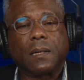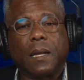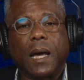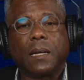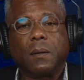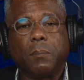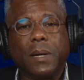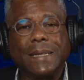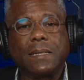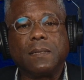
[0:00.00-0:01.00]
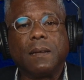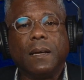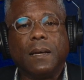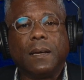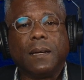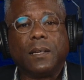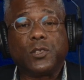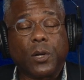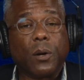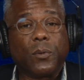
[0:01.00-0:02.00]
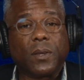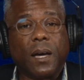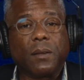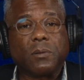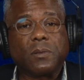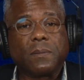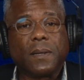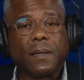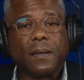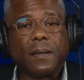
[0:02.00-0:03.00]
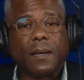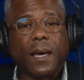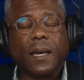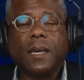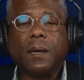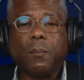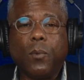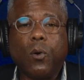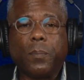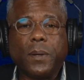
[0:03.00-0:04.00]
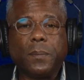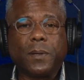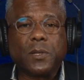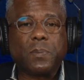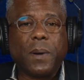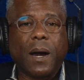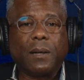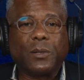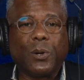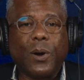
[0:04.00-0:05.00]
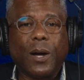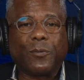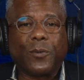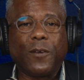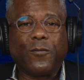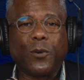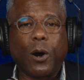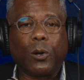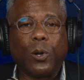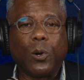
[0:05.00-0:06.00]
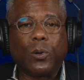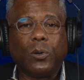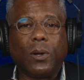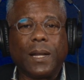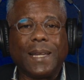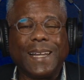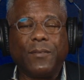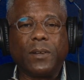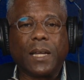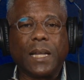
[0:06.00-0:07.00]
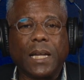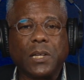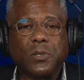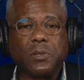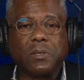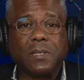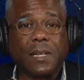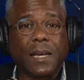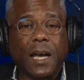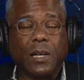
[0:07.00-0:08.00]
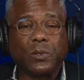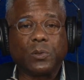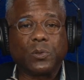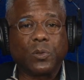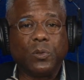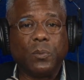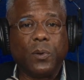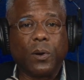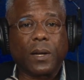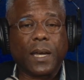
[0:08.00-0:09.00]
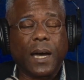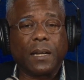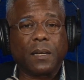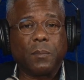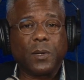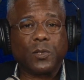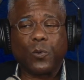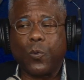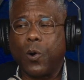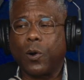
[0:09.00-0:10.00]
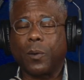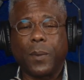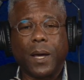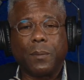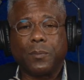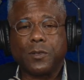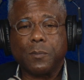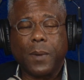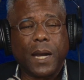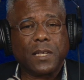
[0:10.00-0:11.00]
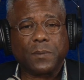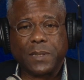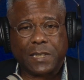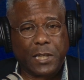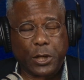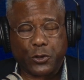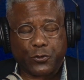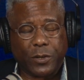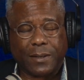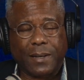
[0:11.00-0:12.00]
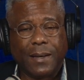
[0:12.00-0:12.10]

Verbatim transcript: the like button, share it with others and get more people inspired to go out and run for our local level elections city council, school board, county commission, water management district,